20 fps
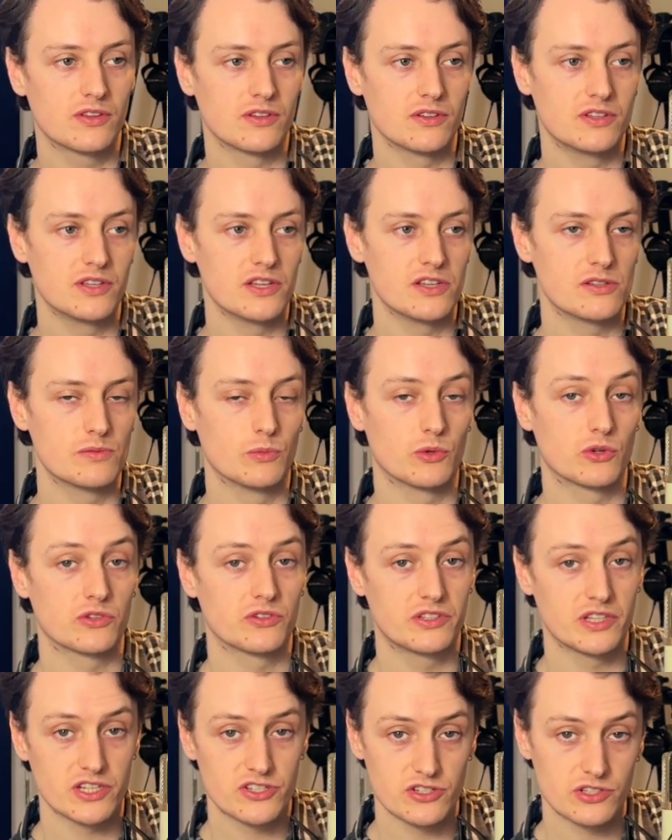these more
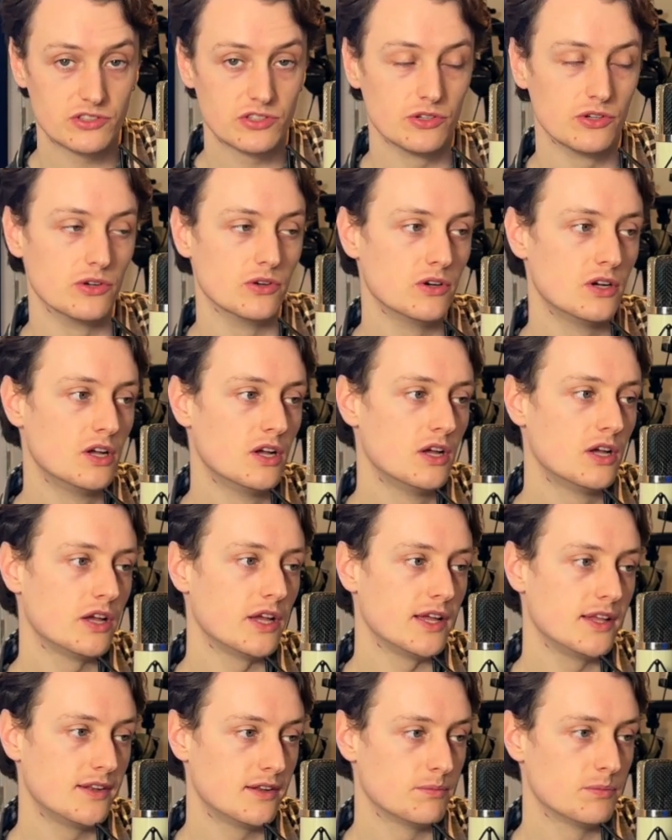digital
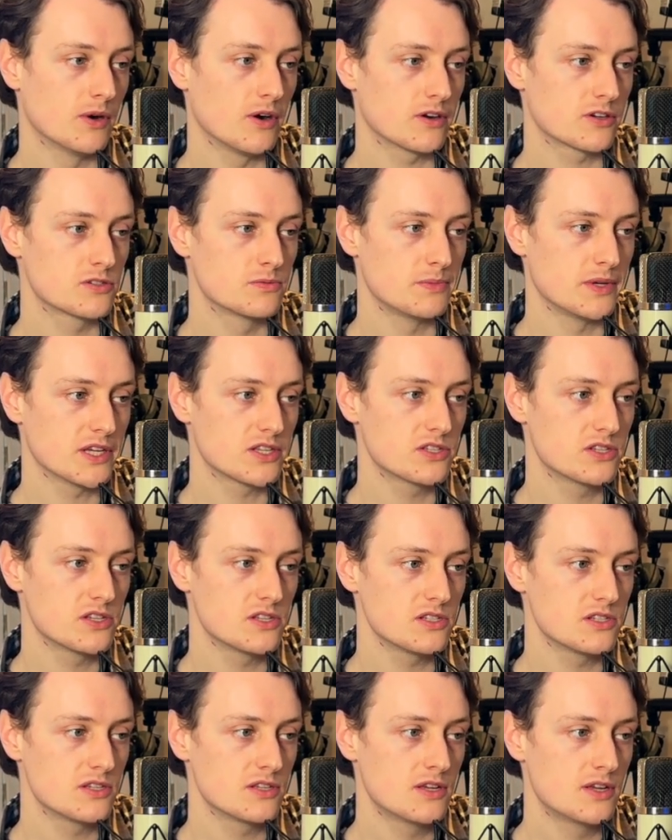in-the-box
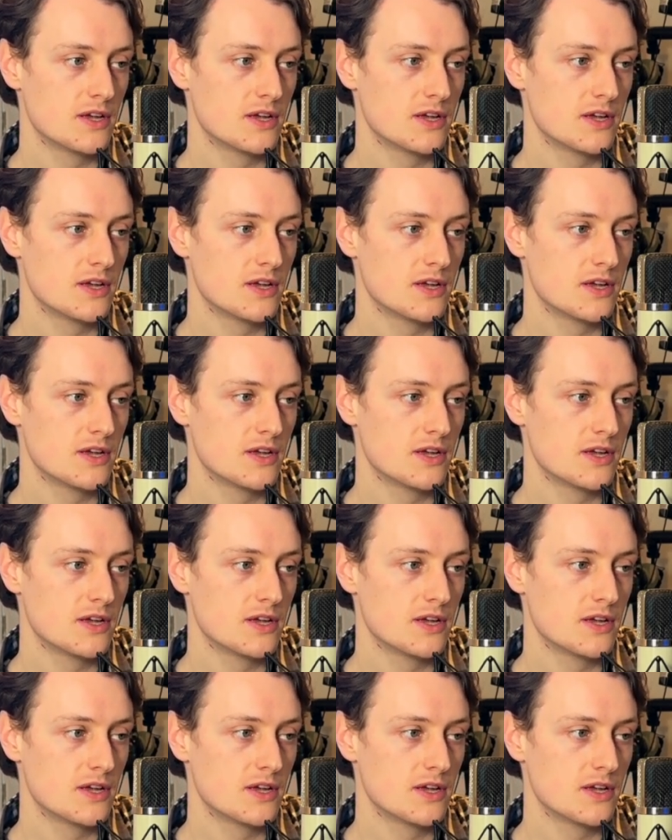mixes